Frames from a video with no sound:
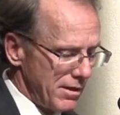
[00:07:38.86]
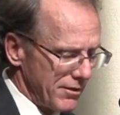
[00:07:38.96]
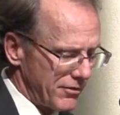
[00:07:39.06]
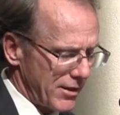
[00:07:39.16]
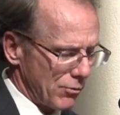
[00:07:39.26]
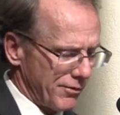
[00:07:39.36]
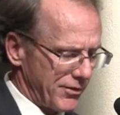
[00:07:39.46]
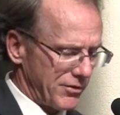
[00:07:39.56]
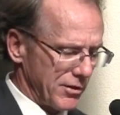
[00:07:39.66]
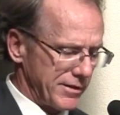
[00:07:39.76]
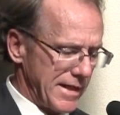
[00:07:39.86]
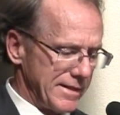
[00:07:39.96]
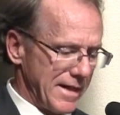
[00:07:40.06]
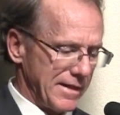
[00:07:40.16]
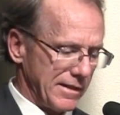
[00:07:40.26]
The center will
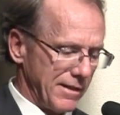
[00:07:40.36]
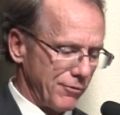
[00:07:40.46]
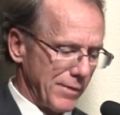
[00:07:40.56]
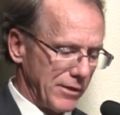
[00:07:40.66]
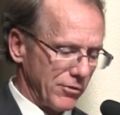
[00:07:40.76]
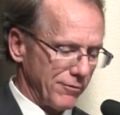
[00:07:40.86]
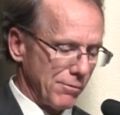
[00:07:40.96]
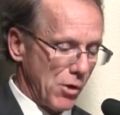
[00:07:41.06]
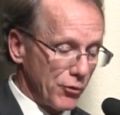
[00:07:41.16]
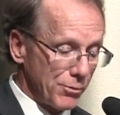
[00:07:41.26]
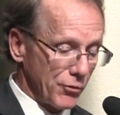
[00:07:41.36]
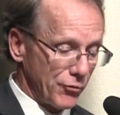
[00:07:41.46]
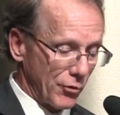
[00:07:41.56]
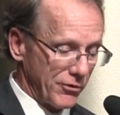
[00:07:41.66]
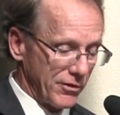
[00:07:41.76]
facilitate getting information from multiple
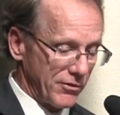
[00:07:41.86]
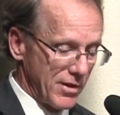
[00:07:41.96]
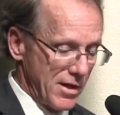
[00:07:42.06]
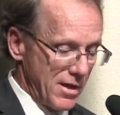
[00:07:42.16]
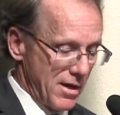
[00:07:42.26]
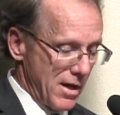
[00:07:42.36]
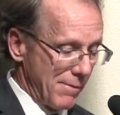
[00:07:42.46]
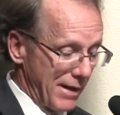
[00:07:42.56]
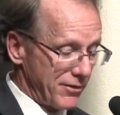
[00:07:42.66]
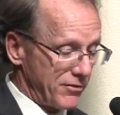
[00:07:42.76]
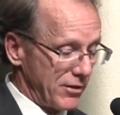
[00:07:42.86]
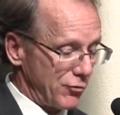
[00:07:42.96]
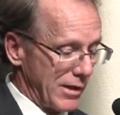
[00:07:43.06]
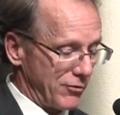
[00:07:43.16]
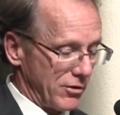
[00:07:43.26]
sources about the
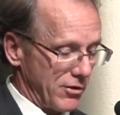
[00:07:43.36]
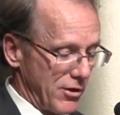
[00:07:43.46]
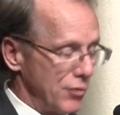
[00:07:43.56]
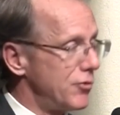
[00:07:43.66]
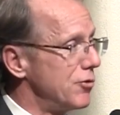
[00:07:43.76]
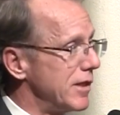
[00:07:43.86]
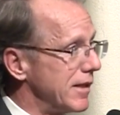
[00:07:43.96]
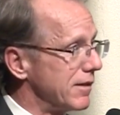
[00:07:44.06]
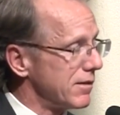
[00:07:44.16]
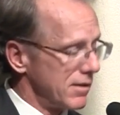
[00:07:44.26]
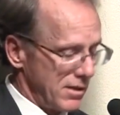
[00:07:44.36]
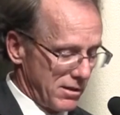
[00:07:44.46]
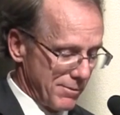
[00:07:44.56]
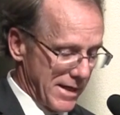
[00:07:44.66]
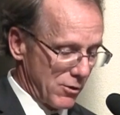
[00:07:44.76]
situation to those who need
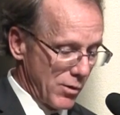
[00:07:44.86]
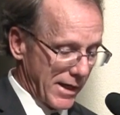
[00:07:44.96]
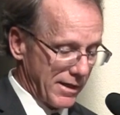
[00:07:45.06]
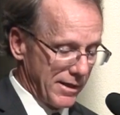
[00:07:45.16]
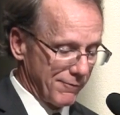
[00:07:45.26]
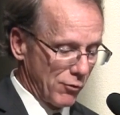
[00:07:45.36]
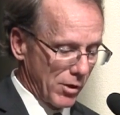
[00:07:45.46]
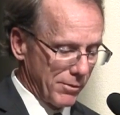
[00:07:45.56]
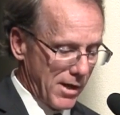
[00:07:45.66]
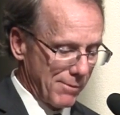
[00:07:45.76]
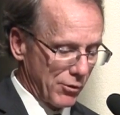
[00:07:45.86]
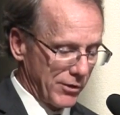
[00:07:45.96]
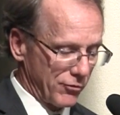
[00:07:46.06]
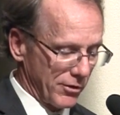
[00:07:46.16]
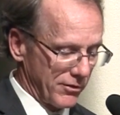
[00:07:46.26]
it to make quick and informed
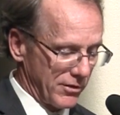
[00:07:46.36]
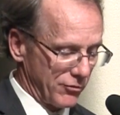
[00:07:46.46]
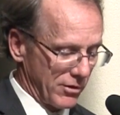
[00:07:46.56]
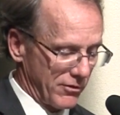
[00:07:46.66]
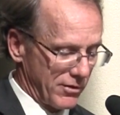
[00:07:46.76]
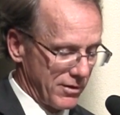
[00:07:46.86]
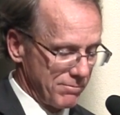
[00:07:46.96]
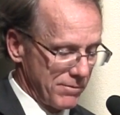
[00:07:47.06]
operational decisions.